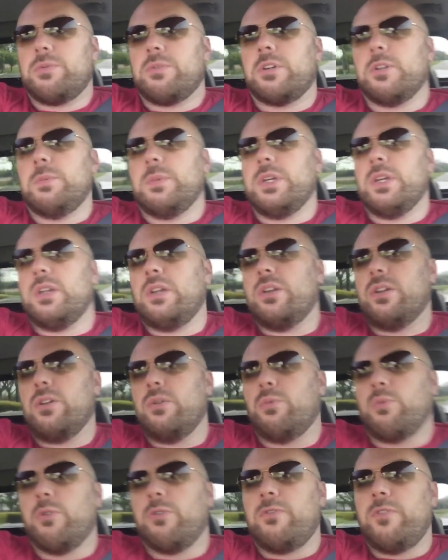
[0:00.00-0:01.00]
We're going to be
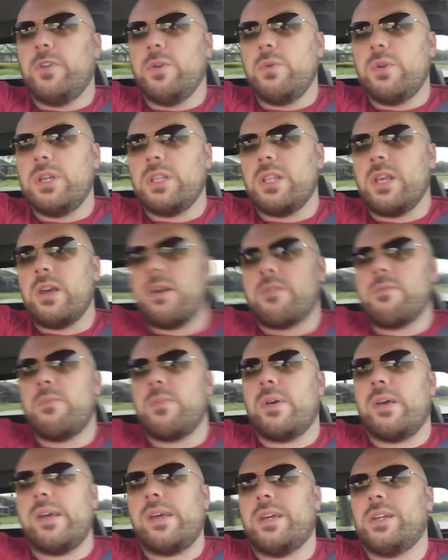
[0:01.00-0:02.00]
reviewing them
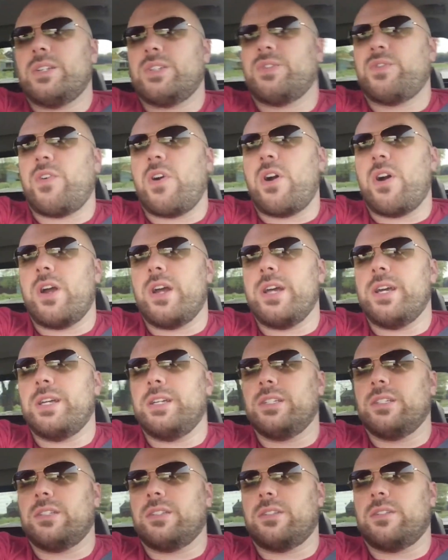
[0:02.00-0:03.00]
as far
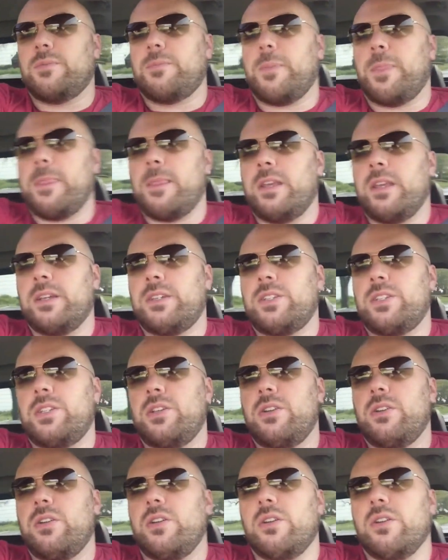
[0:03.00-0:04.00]
as
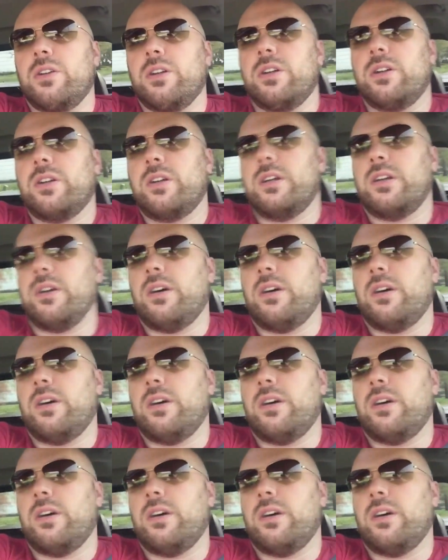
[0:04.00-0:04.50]
exterior,